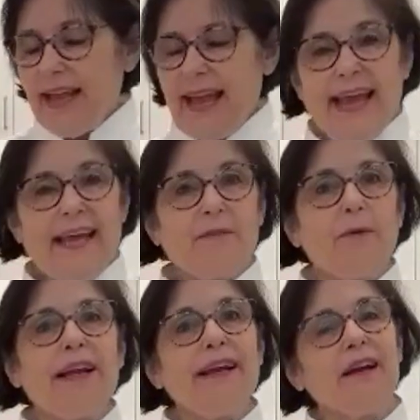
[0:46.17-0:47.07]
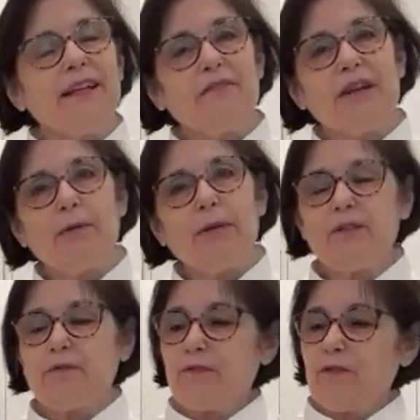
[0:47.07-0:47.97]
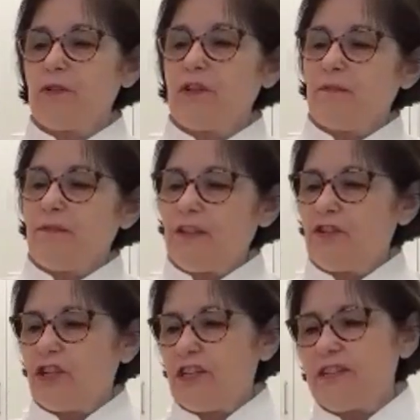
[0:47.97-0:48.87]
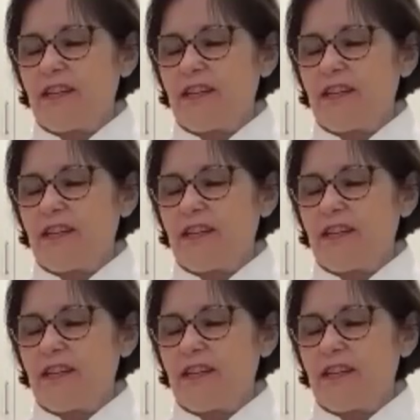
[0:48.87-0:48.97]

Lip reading: And when I got the request for roasted veggies,